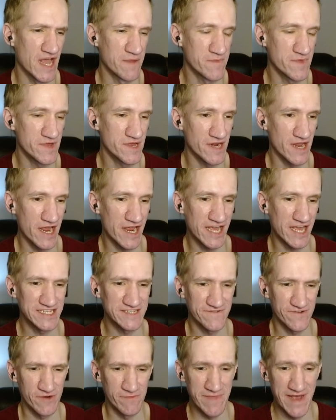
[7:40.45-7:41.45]
I mean, I
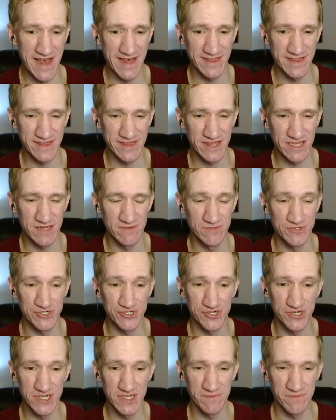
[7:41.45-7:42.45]
guess for a bathtub
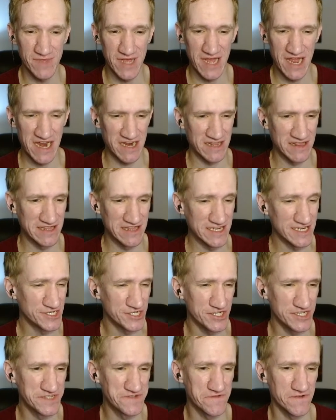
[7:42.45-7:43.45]
stream, at
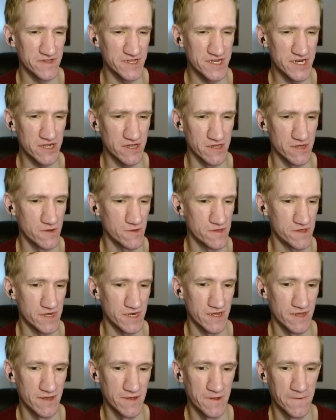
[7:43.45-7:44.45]
least she's fully
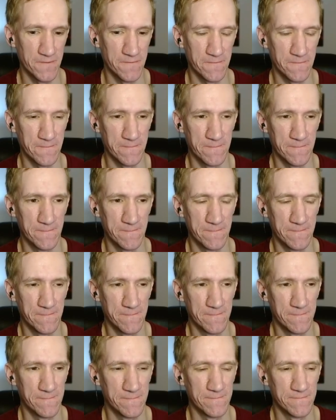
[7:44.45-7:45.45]
clothed. Prepared.
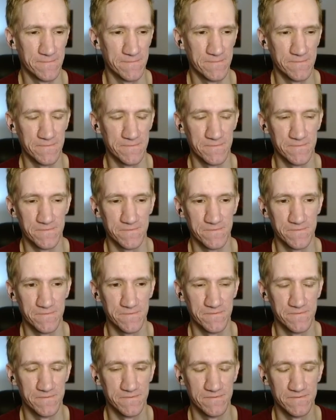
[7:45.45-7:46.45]

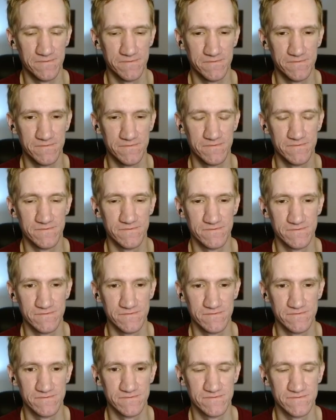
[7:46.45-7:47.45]
Okay.
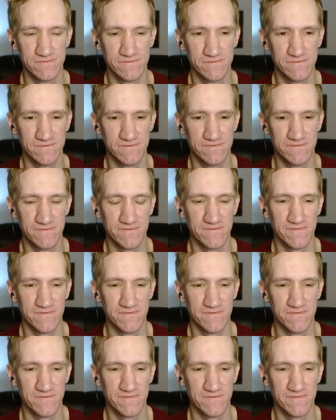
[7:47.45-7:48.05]
Hopefully I don't drop it.